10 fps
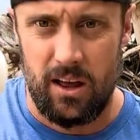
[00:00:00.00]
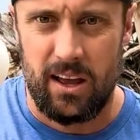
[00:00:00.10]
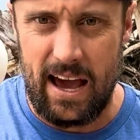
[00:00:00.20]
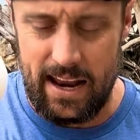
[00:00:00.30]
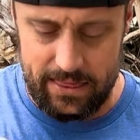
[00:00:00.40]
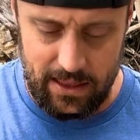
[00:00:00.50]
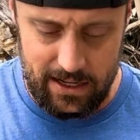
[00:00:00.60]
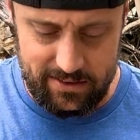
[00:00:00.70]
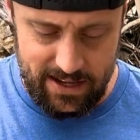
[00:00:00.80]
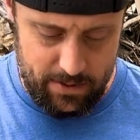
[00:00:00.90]
Got
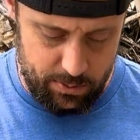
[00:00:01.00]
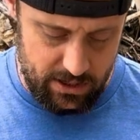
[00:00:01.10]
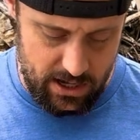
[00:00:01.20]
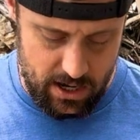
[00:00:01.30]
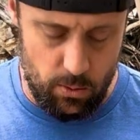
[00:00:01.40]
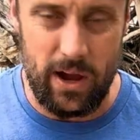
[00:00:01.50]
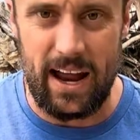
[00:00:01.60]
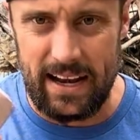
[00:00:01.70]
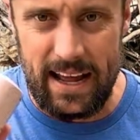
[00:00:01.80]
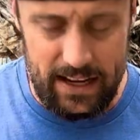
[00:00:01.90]
athletic tape in here, we
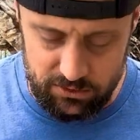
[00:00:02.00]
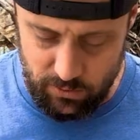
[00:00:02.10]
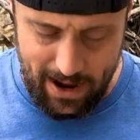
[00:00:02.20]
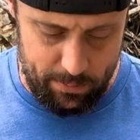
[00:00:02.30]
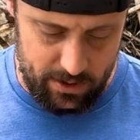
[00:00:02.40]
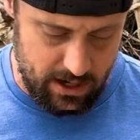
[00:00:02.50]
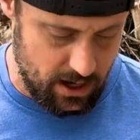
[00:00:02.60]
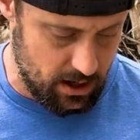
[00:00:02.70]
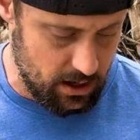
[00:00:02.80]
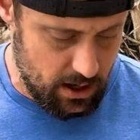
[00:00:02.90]
got an ace wrap in
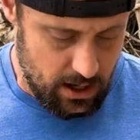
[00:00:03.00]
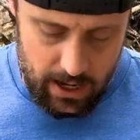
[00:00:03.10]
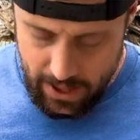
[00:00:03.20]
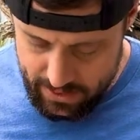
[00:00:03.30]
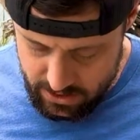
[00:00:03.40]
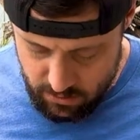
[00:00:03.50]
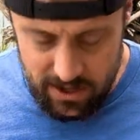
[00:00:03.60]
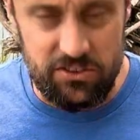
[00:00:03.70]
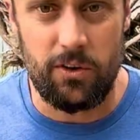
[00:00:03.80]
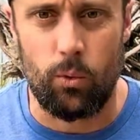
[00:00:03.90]
here, and then the
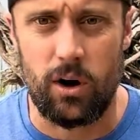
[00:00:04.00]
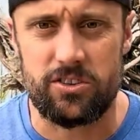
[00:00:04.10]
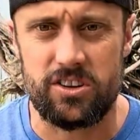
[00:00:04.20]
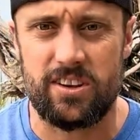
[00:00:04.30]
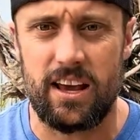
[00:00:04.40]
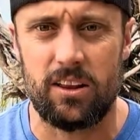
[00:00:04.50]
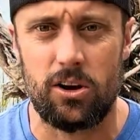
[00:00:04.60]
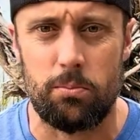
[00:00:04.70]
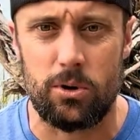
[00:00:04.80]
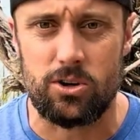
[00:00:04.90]
rest of it works just like a
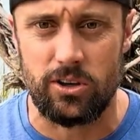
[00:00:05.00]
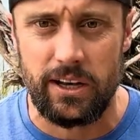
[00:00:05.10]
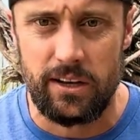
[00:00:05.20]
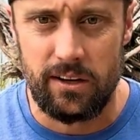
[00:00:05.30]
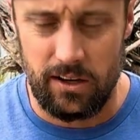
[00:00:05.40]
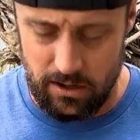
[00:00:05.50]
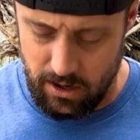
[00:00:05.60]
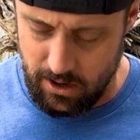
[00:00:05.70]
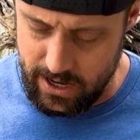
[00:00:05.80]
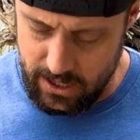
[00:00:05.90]
little booklet,
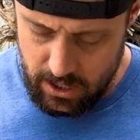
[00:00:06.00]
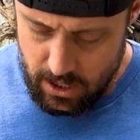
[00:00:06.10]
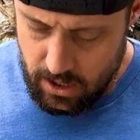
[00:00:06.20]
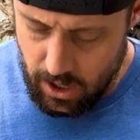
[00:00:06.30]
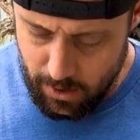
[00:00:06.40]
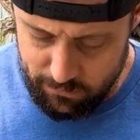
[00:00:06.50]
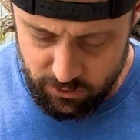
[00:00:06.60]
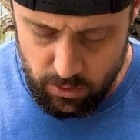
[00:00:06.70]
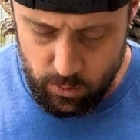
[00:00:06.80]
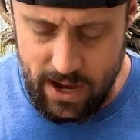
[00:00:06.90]
all right? Up
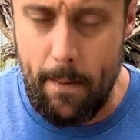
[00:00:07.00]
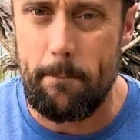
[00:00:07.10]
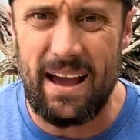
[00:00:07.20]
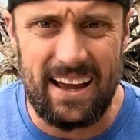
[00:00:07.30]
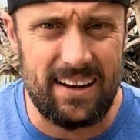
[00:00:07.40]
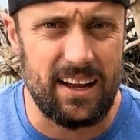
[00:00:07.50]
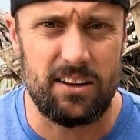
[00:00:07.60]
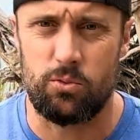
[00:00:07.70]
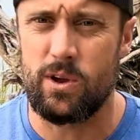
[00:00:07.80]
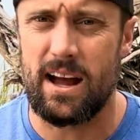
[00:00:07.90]
front, we got
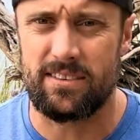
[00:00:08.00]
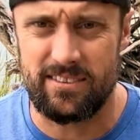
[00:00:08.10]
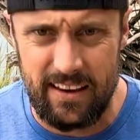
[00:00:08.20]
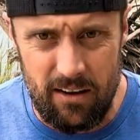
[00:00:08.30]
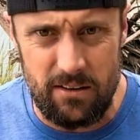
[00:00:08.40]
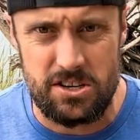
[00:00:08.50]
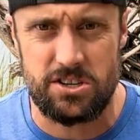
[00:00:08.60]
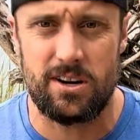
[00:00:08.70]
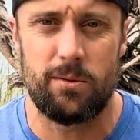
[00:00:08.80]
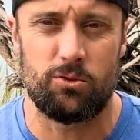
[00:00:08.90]
Band-Aids, we got steri
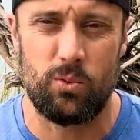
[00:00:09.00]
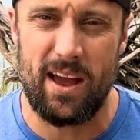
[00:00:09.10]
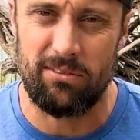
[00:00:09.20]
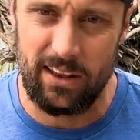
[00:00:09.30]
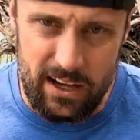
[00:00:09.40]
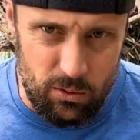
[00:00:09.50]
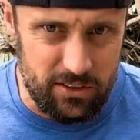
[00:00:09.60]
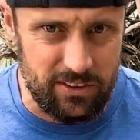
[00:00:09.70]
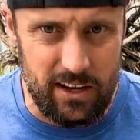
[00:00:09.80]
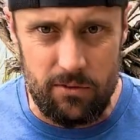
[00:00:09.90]
strips, we have liquid
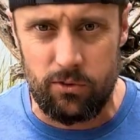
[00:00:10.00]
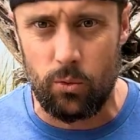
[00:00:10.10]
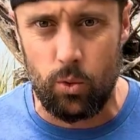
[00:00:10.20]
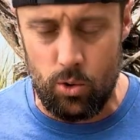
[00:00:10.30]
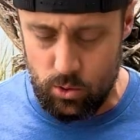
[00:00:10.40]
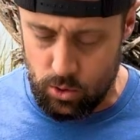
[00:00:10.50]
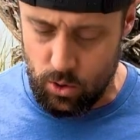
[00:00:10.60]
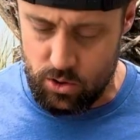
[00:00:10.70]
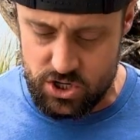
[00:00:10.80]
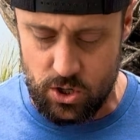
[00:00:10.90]
skin for wound
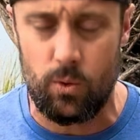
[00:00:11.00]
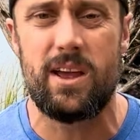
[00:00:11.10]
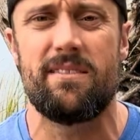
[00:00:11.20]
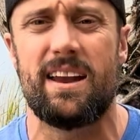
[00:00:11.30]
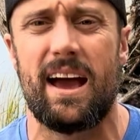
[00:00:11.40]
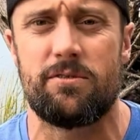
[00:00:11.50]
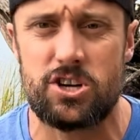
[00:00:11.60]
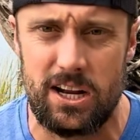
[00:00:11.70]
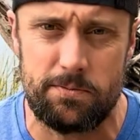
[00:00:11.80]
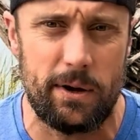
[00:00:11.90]
closure, we even have
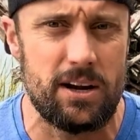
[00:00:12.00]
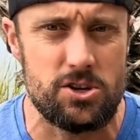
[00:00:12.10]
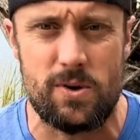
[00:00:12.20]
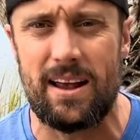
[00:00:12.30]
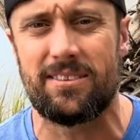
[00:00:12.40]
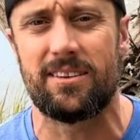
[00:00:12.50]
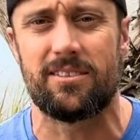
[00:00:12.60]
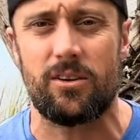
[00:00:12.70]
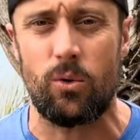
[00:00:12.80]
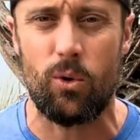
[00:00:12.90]
transparent dressings
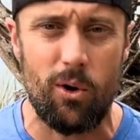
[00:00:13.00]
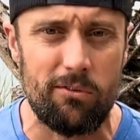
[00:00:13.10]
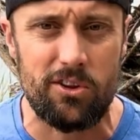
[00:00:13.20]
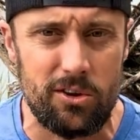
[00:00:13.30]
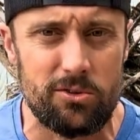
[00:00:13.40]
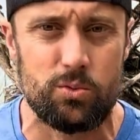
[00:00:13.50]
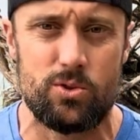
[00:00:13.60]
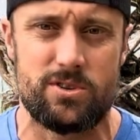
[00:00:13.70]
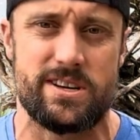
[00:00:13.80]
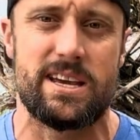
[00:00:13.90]
to go over those
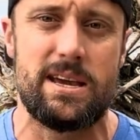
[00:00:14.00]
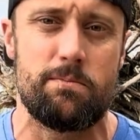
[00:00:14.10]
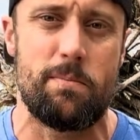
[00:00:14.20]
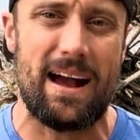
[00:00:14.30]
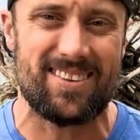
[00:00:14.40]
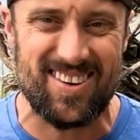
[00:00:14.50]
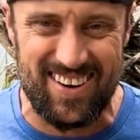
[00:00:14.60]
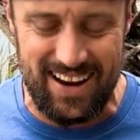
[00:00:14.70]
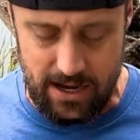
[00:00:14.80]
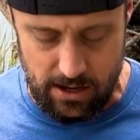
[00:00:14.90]
wounds to keep
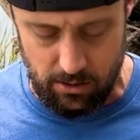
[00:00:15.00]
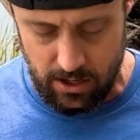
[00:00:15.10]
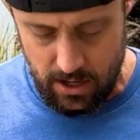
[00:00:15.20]
bacteria out.